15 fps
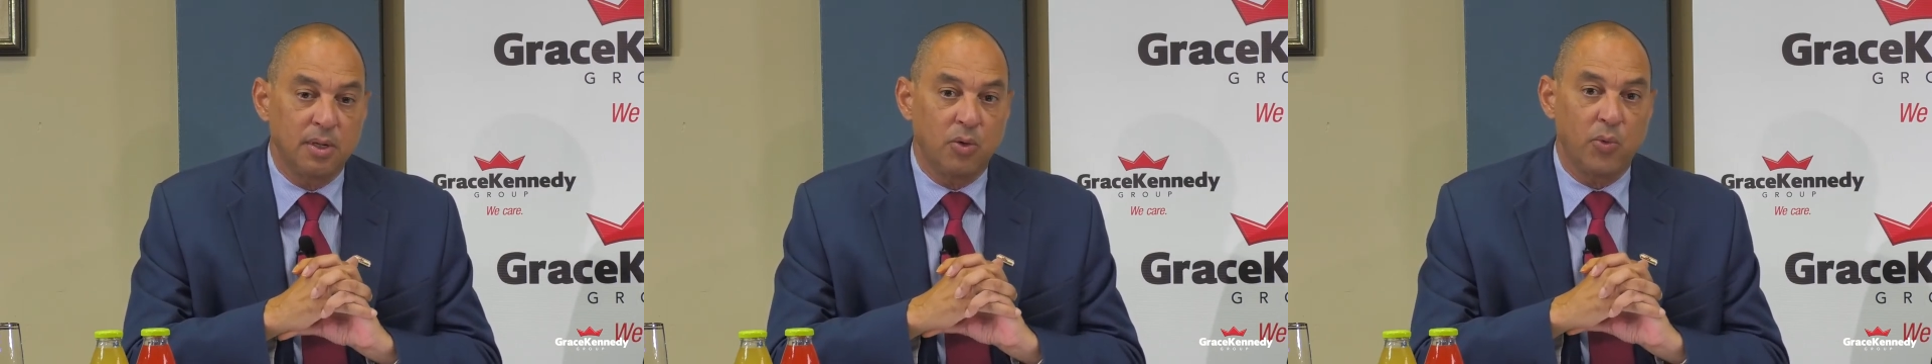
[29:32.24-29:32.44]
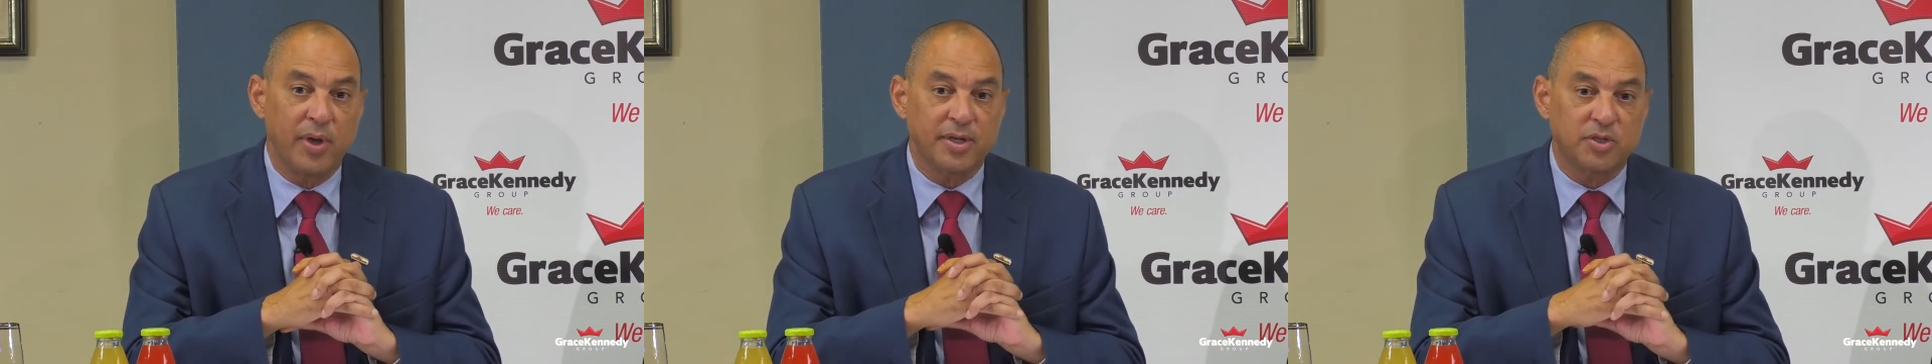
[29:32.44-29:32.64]

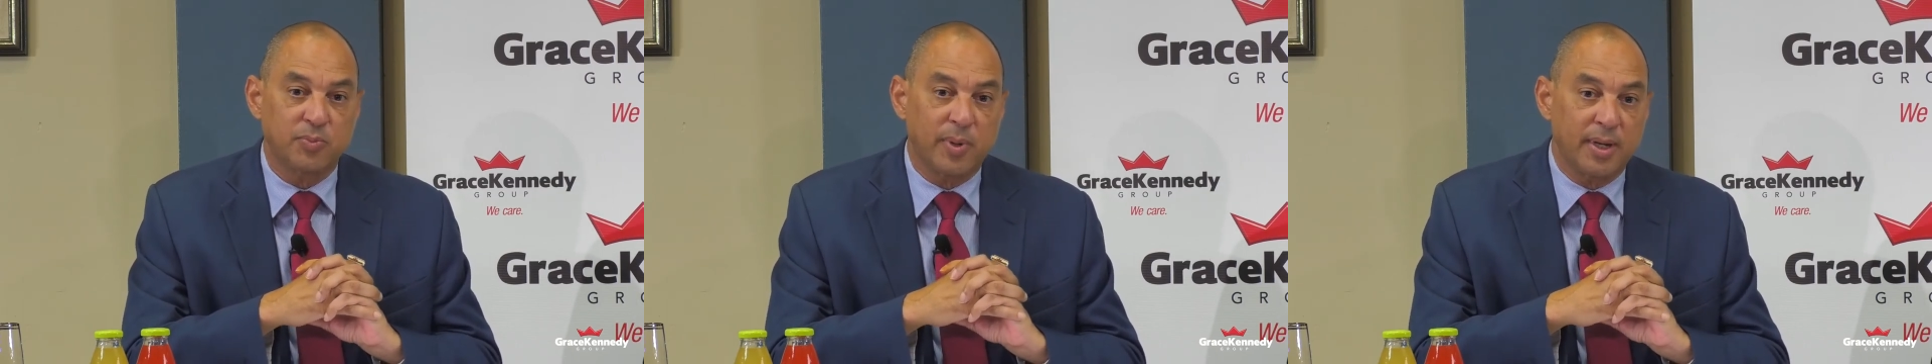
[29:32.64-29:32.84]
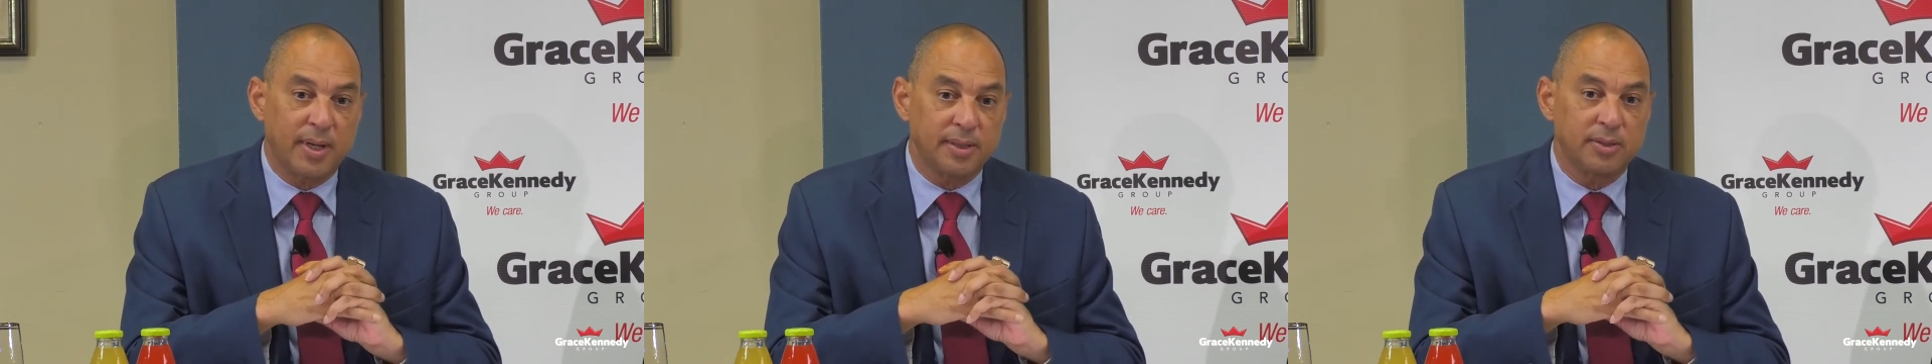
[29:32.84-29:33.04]
we
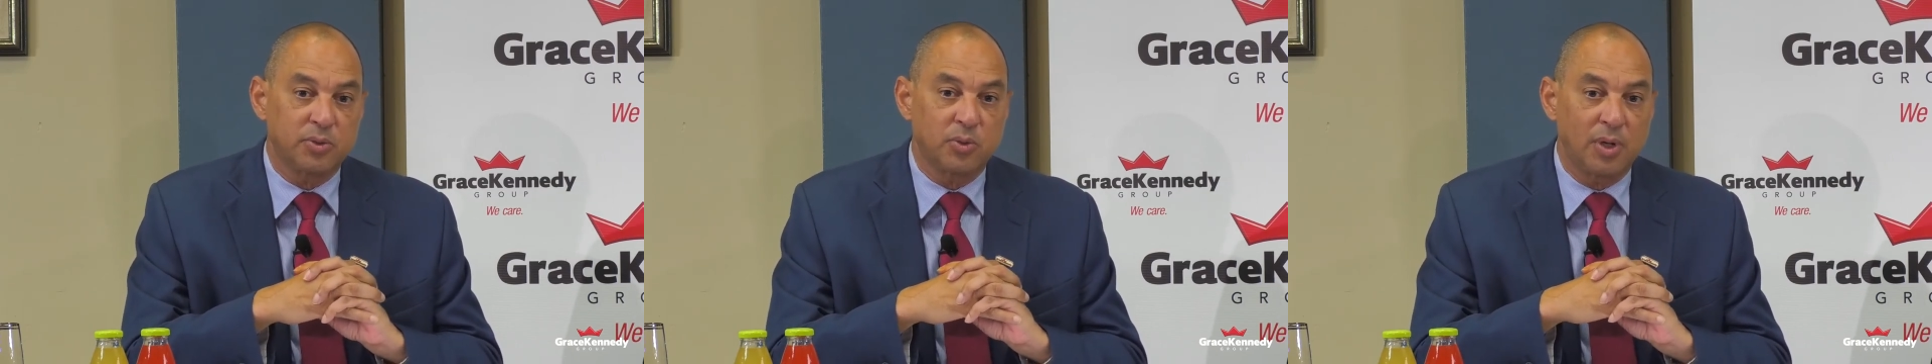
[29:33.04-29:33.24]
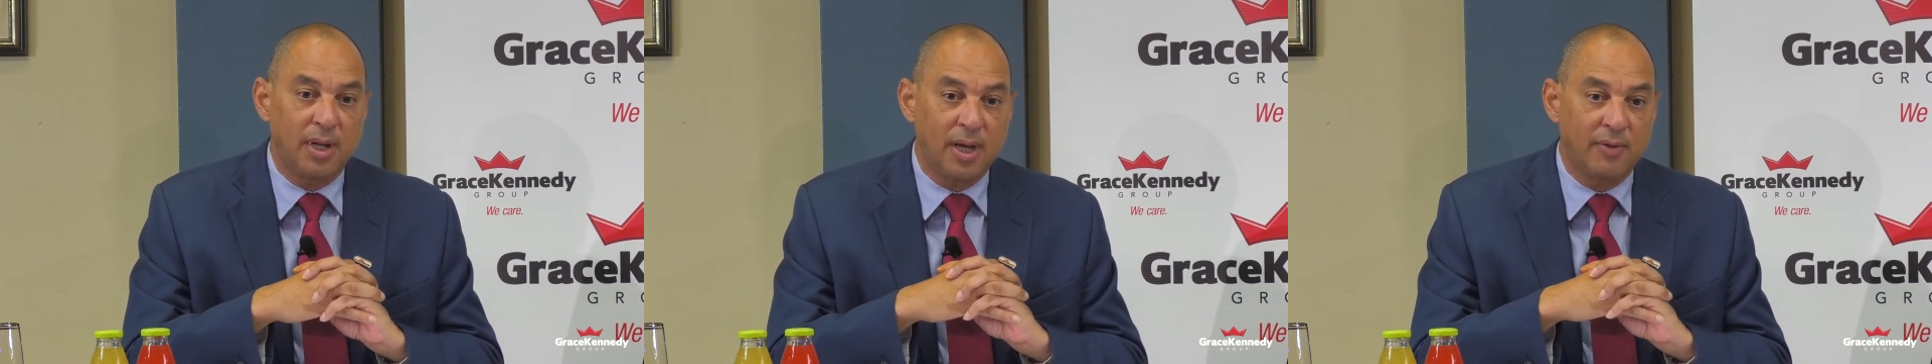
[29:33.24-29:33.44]
expect that
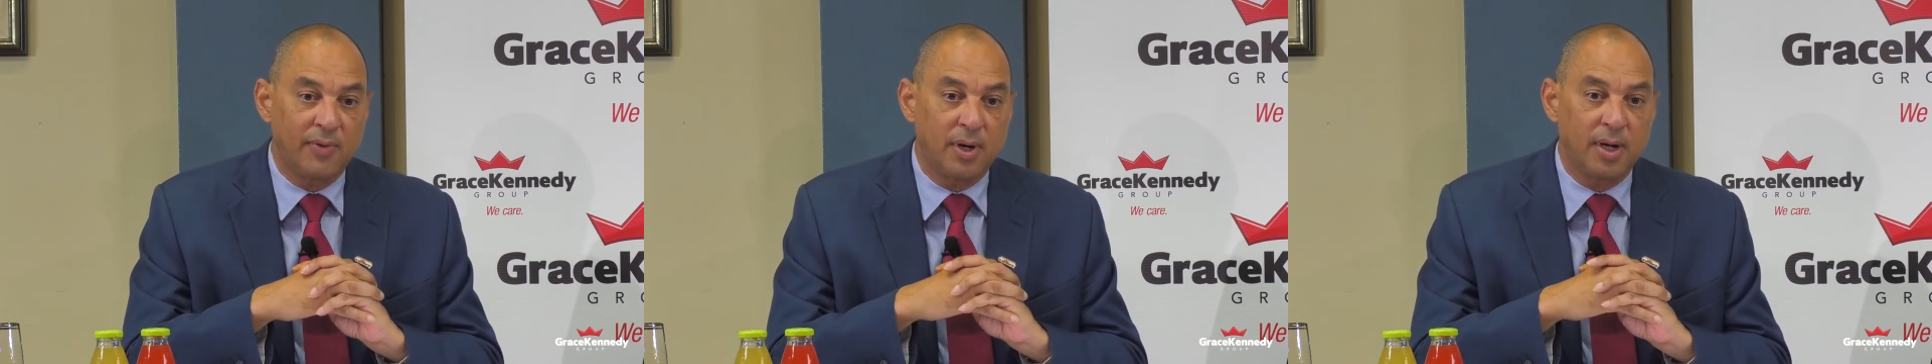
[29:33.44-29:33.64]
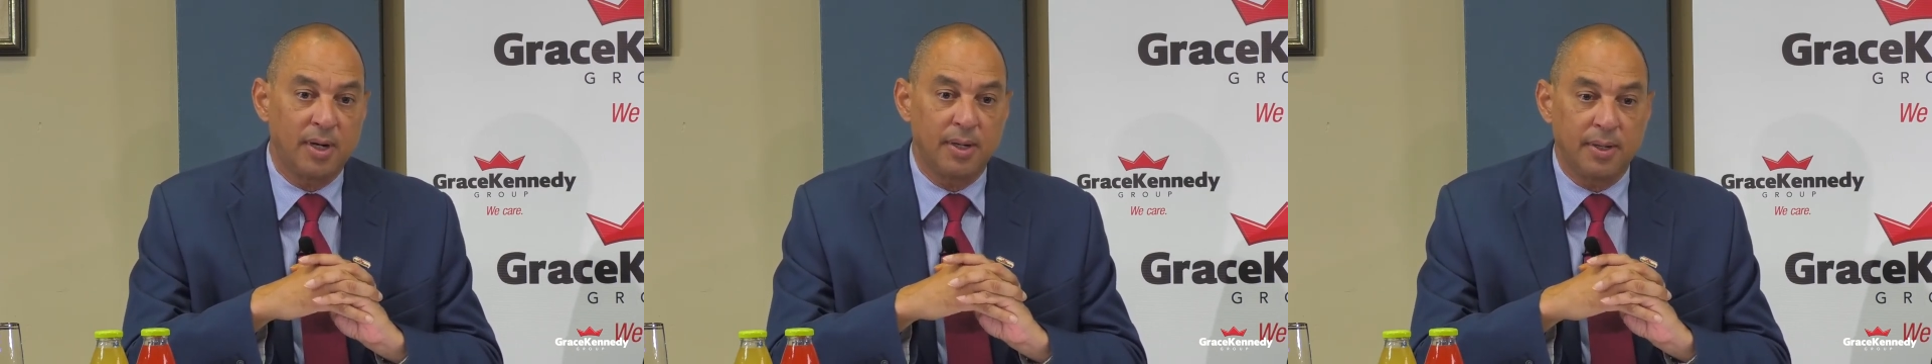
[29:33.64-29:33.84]
it will have
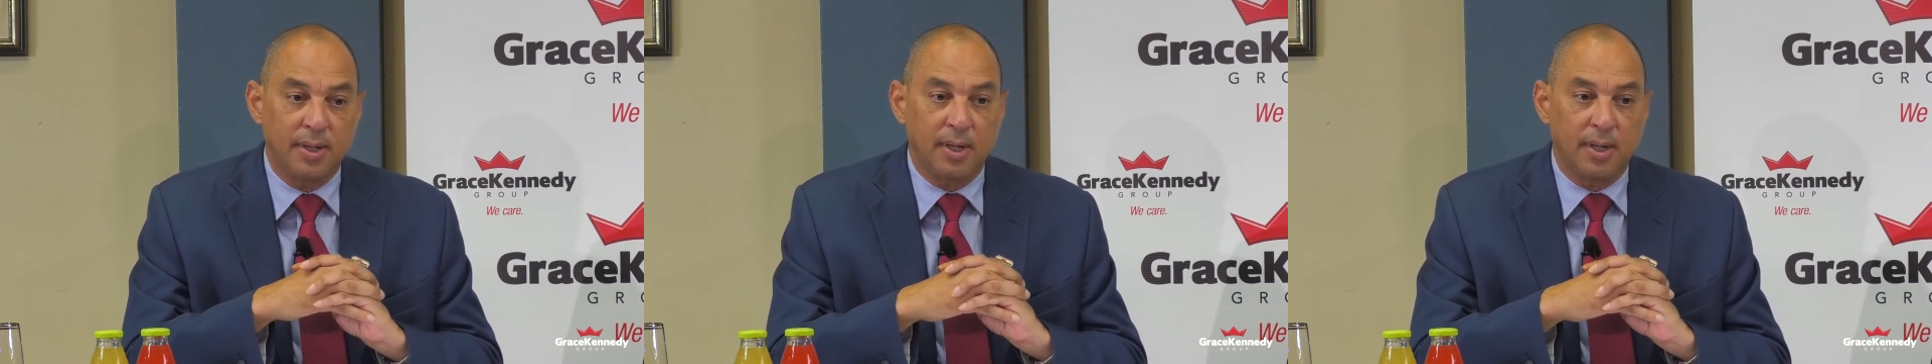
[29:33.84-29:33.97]
a,